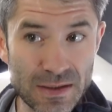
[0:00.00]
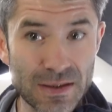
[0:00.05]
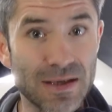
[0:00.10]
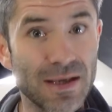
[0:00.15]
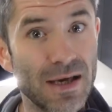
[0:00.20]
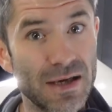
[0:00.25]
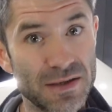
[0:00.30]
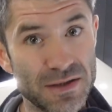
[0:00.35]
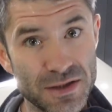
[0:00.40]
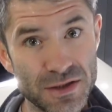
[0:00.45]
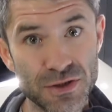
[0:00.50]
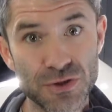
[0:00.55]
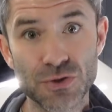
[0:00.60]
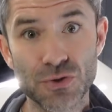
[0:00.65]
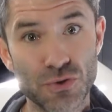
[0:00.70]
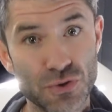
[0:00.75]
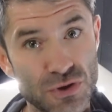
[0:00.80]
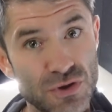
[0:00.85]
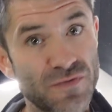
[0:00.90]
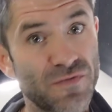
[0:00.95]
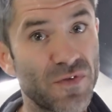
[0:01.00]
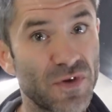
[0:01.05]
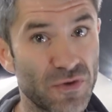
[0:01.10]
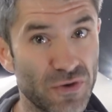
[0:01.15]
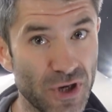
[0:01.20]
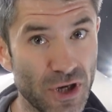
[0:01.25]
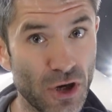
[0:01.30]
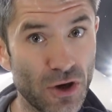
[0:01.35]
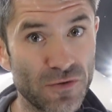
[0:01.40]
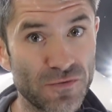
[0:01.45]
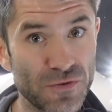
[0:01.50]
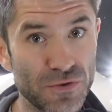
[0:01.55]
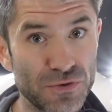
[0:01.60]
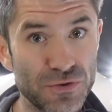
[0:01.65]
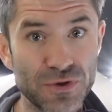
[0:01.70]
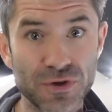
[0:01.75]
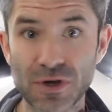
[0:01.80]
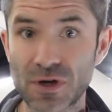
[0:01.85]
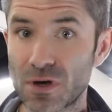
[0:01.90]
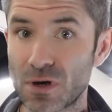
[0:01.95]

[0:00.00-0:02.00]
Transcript: get discussed very often